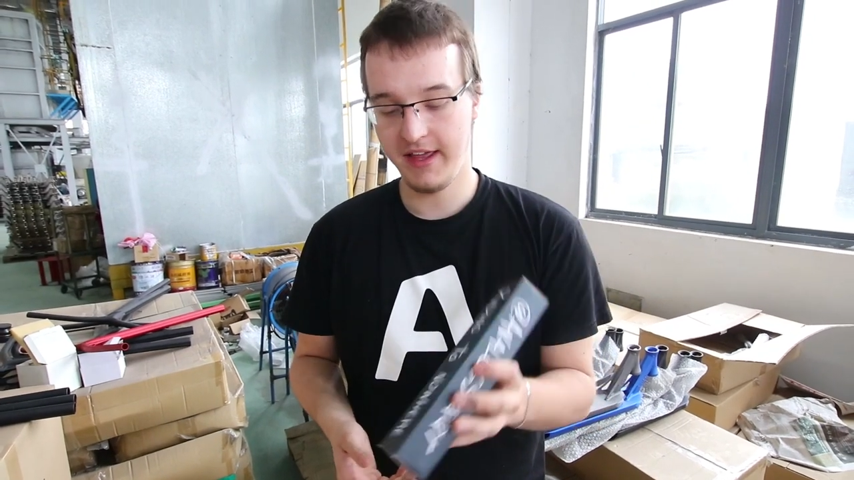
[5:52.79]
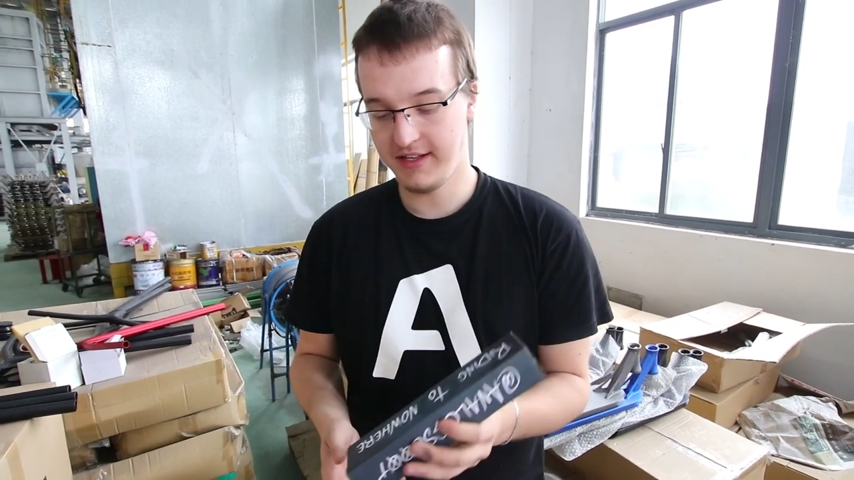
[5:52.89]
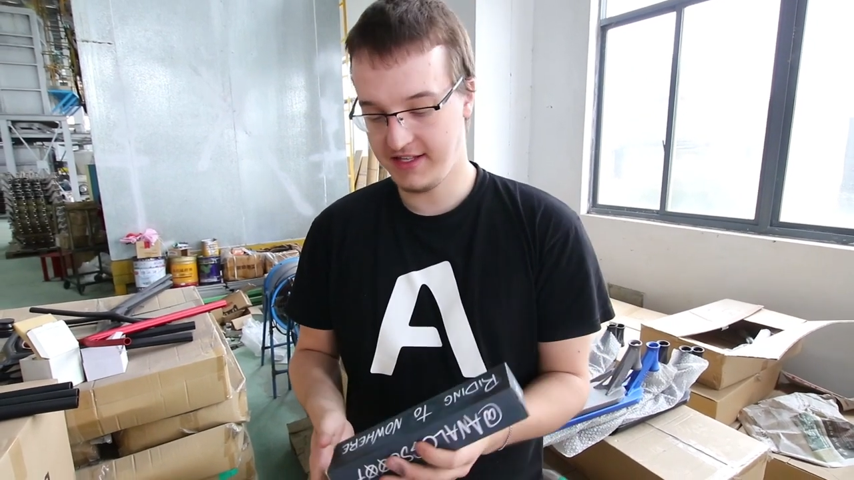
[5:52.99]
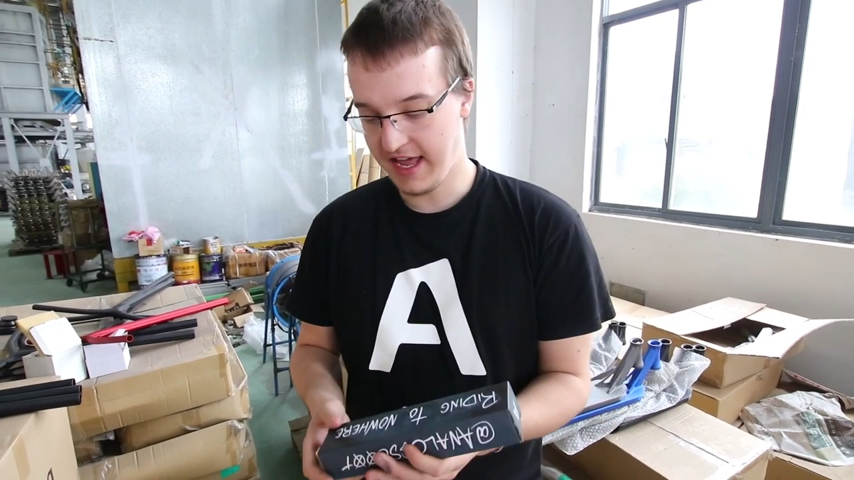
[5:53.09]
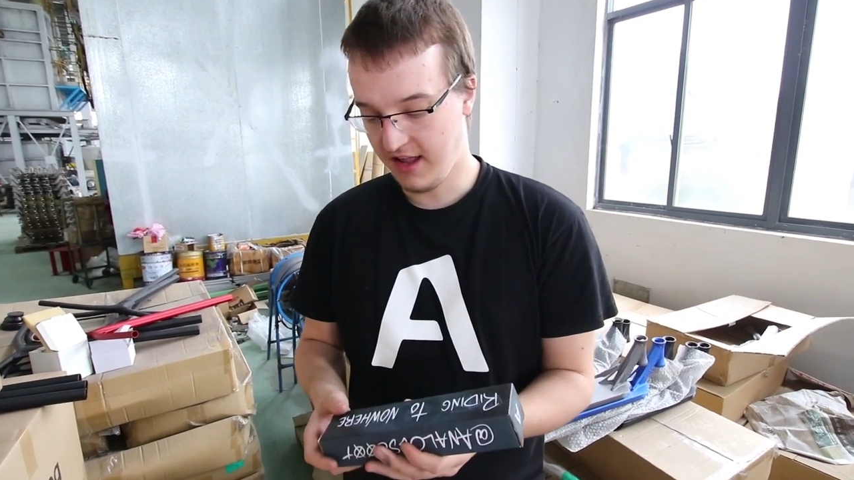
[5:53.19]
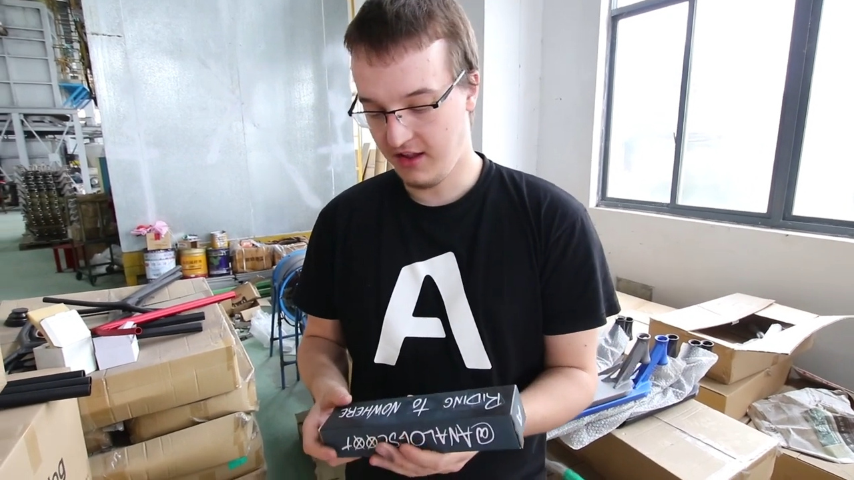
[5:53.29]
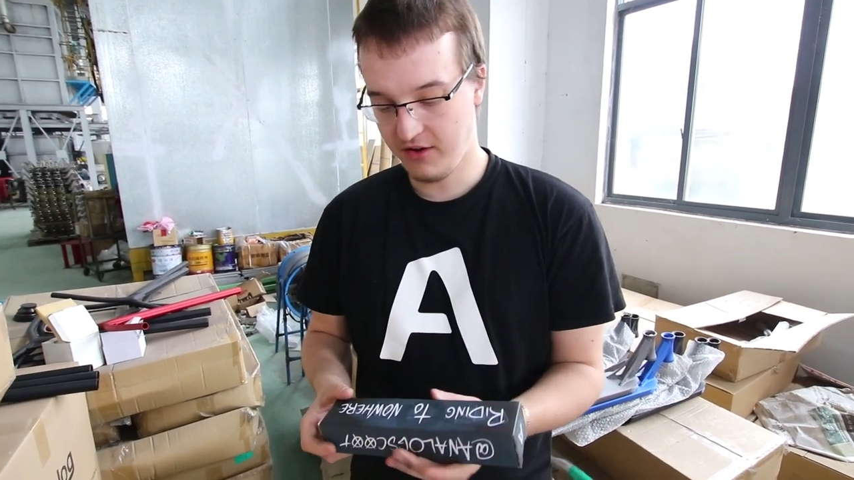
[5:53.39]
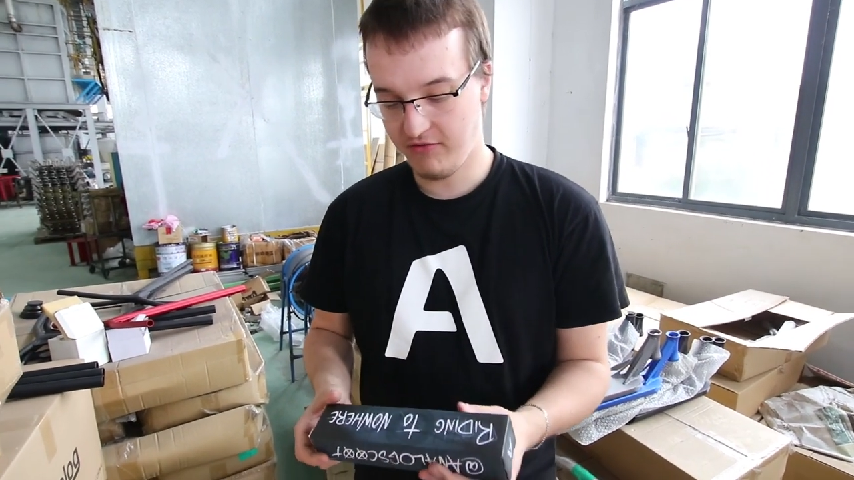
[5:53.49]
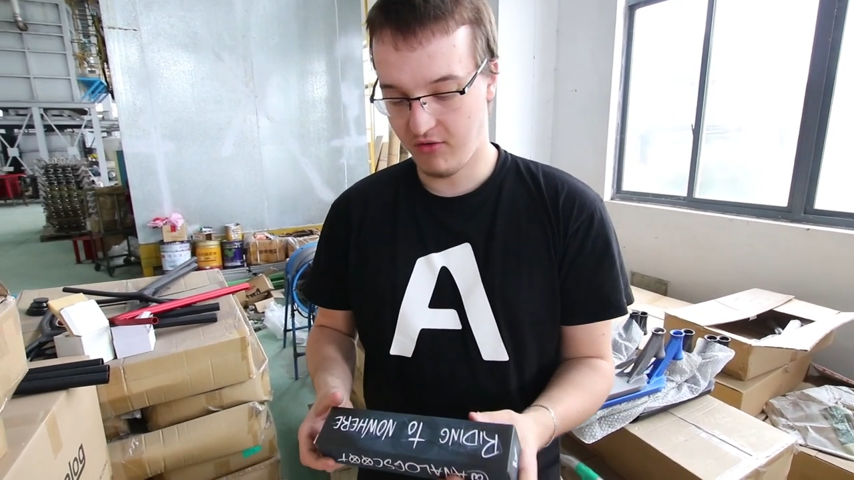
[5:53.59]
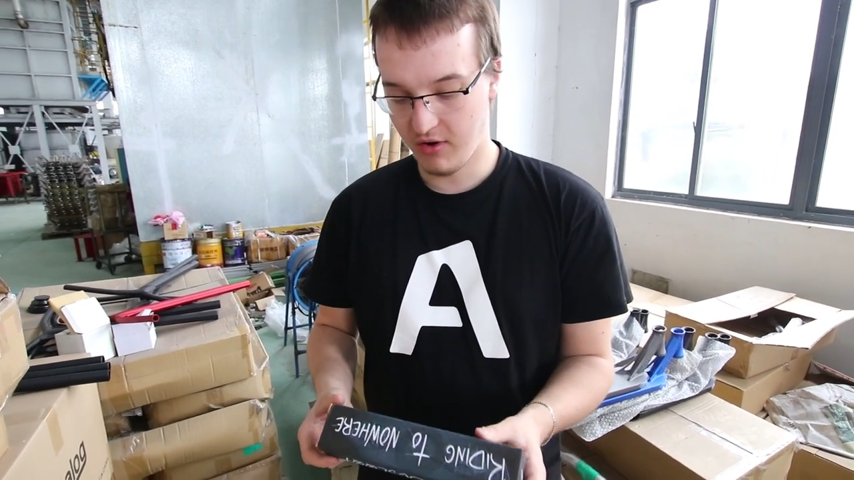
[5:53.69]
is the Analog
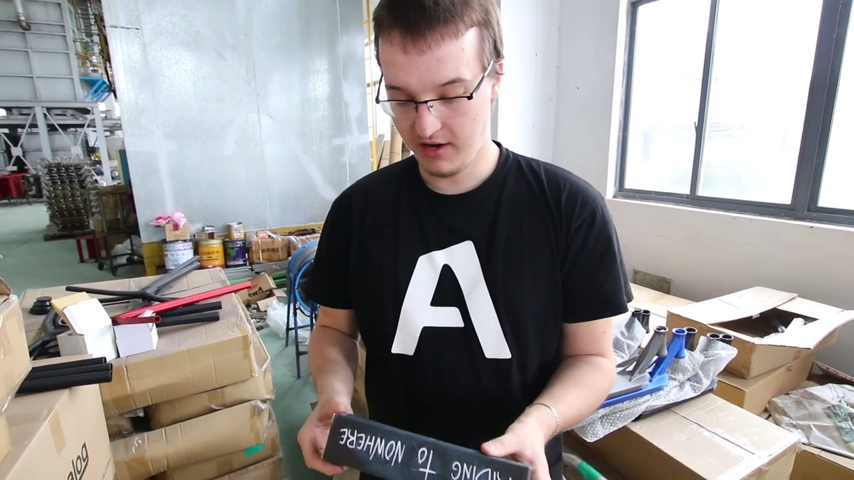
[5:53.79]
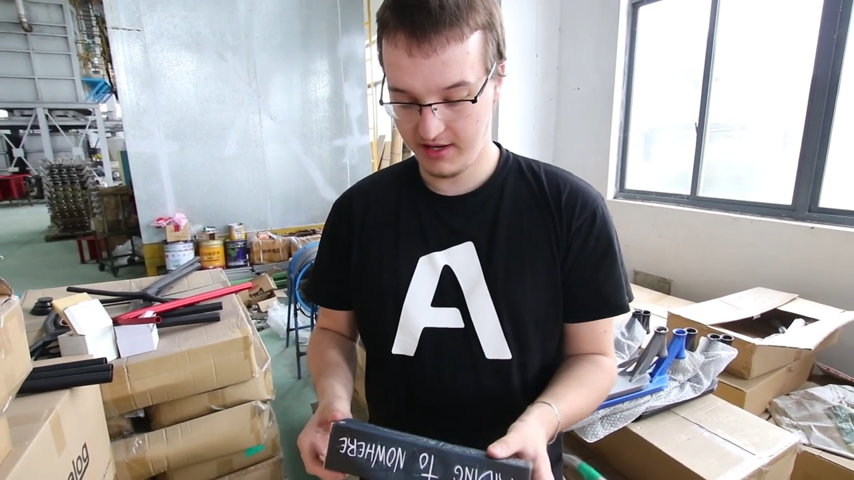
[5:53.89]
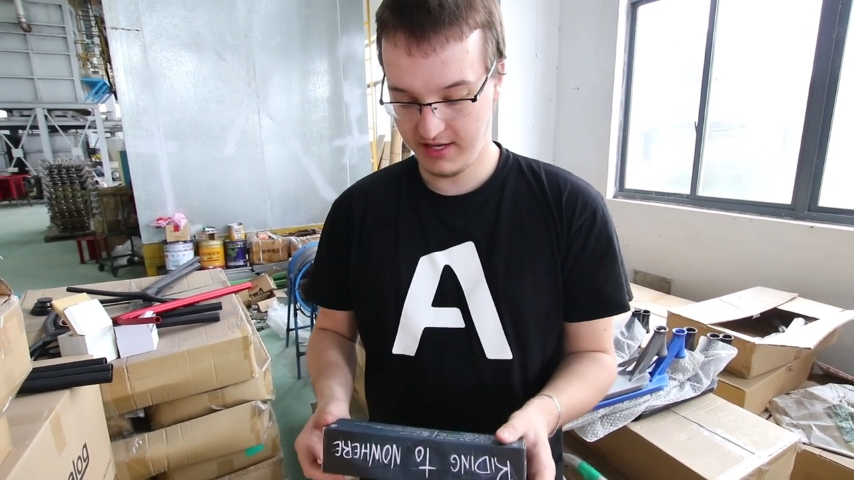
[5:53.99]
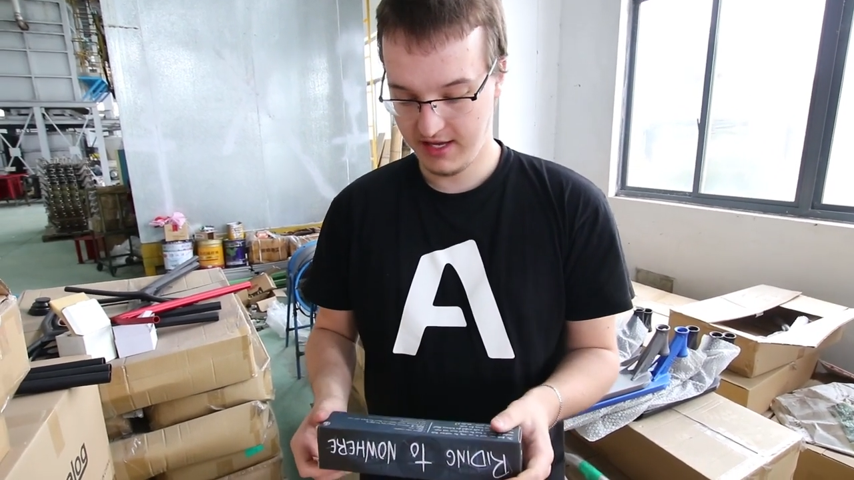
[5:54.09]
fork.